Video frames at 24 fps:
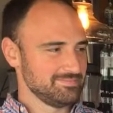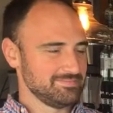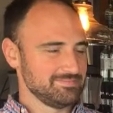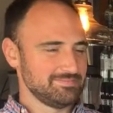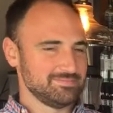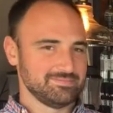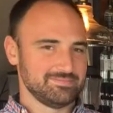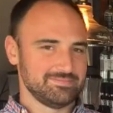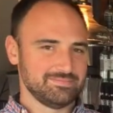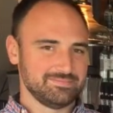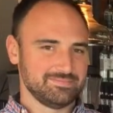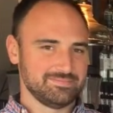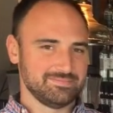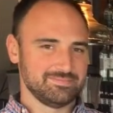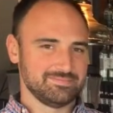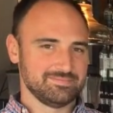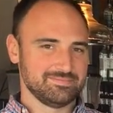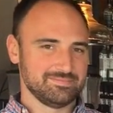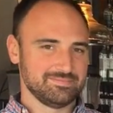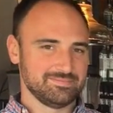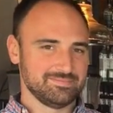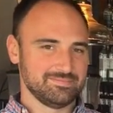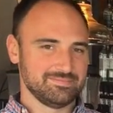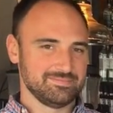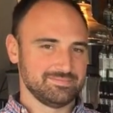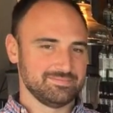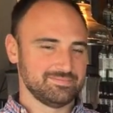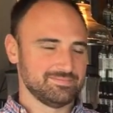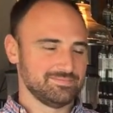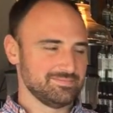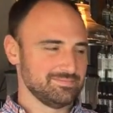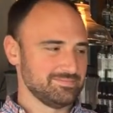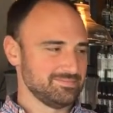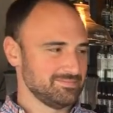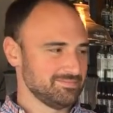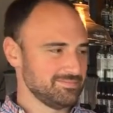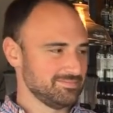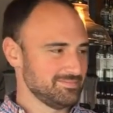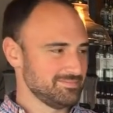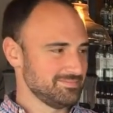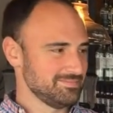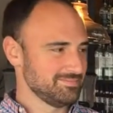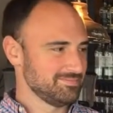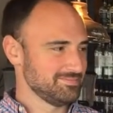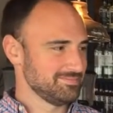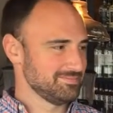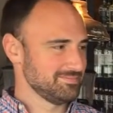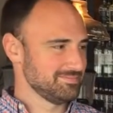
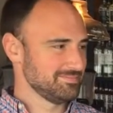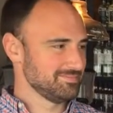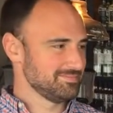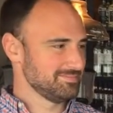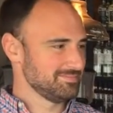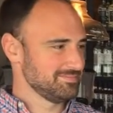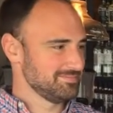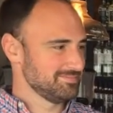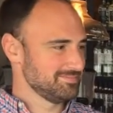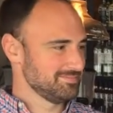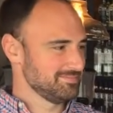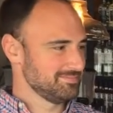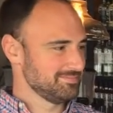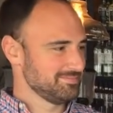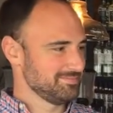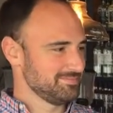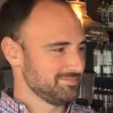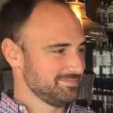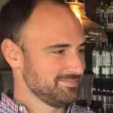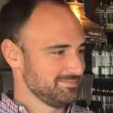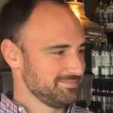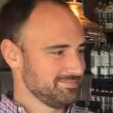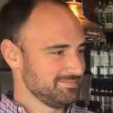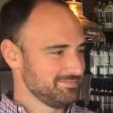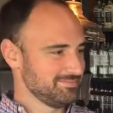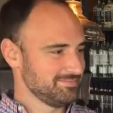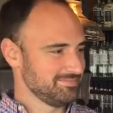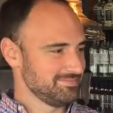No words are spoken by the person on screen.